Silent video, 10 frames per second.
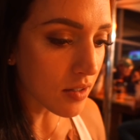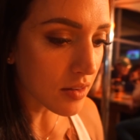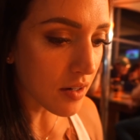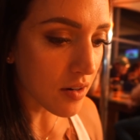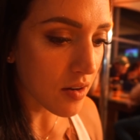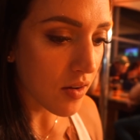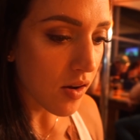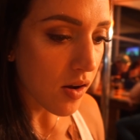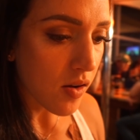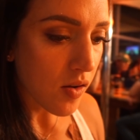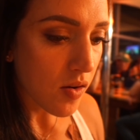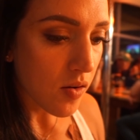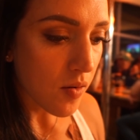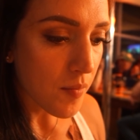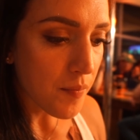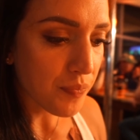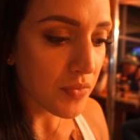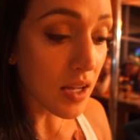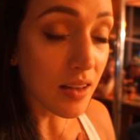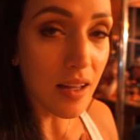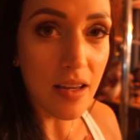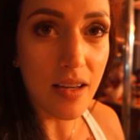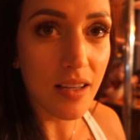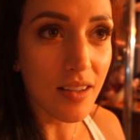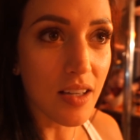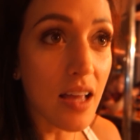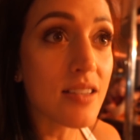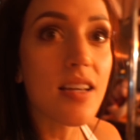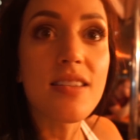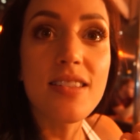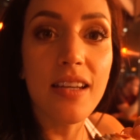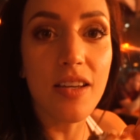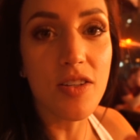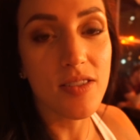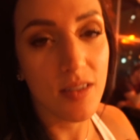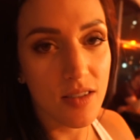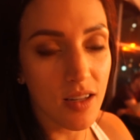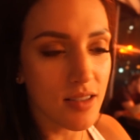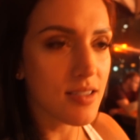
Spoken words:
on there, and tzatziki sauce.